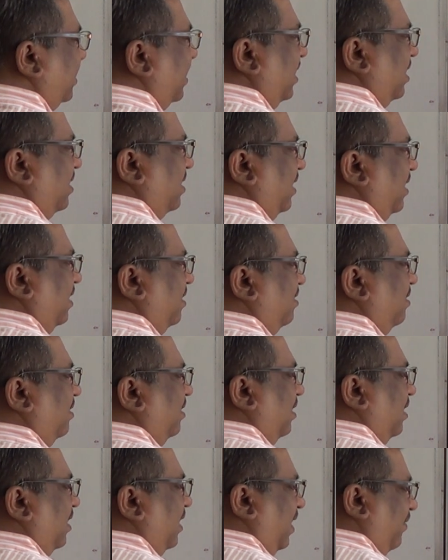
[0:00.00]
heated,
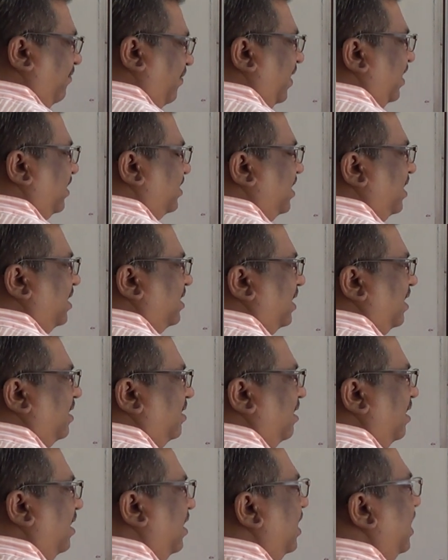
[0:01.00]

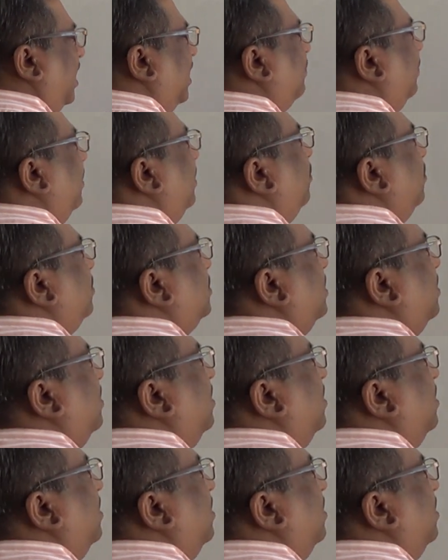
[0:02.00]
it will lose